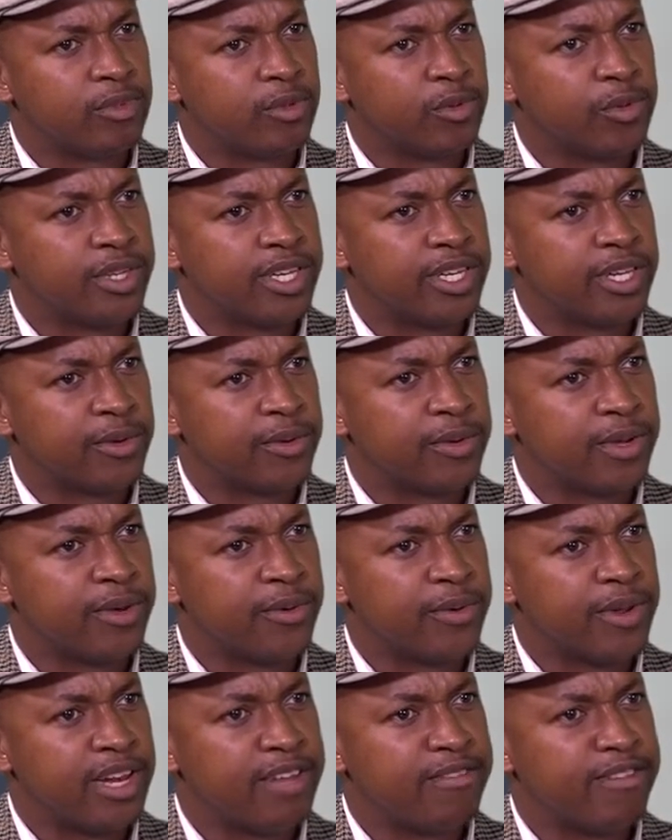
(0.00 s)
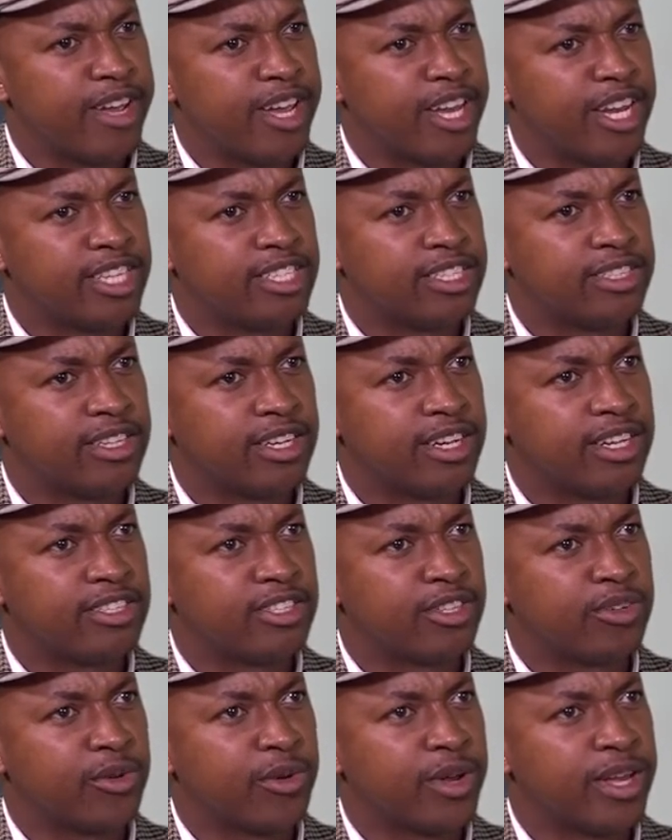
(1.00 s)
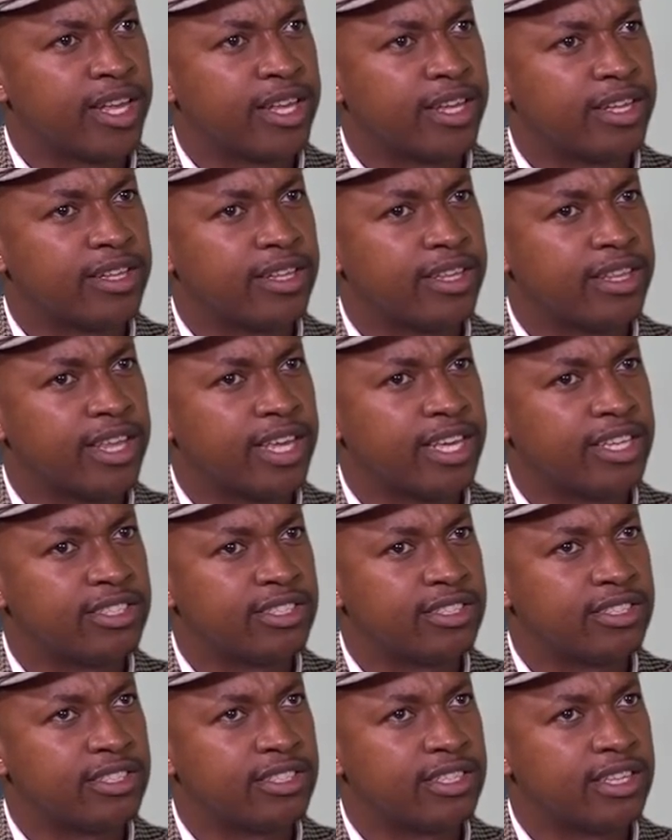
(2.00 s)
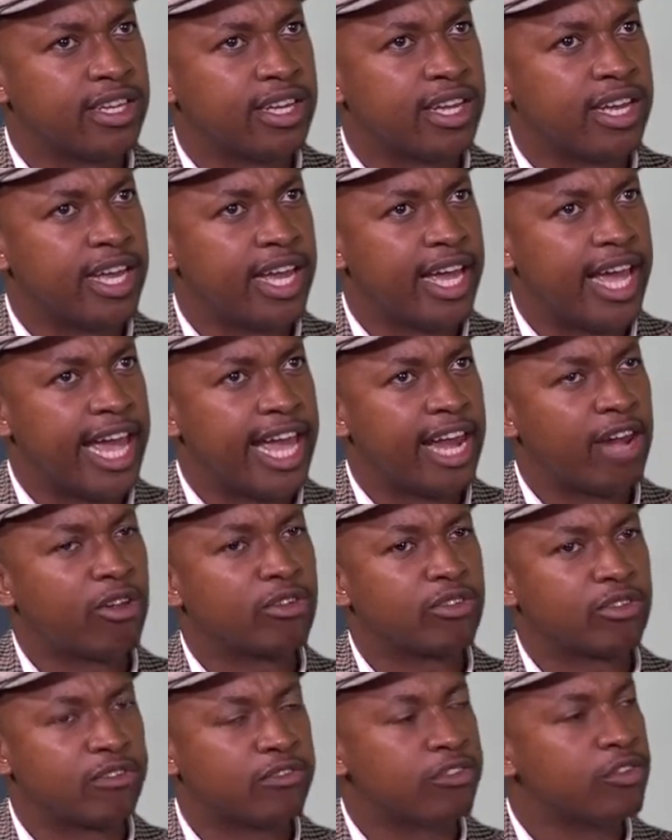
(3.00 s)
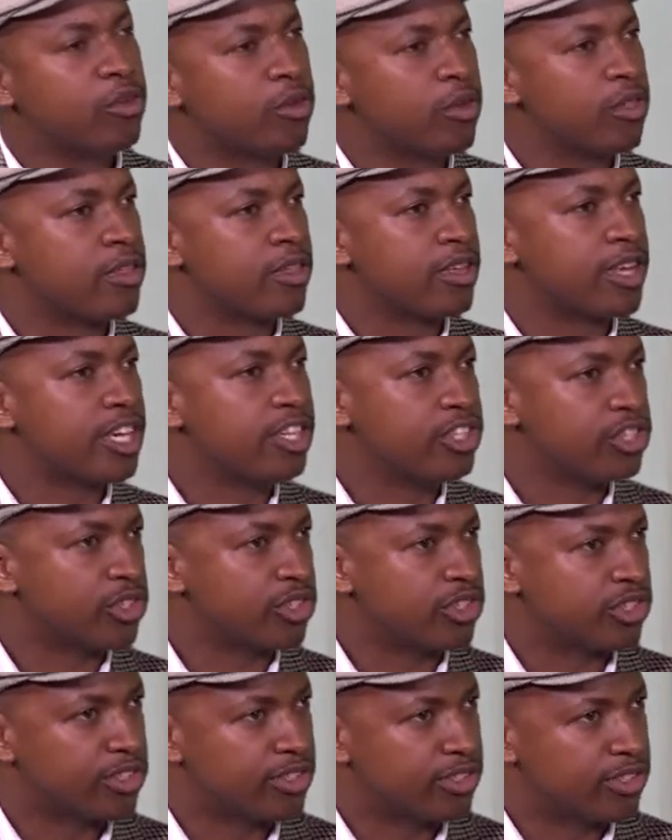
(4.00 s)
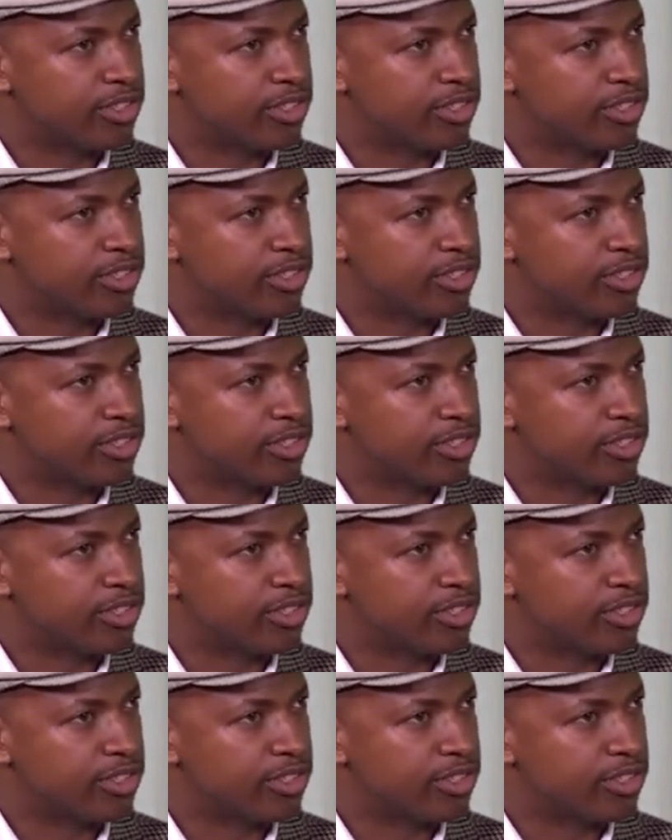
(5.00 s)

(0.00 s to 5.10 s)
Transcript: we, we we're living in a generation where there is a lot of youth issues,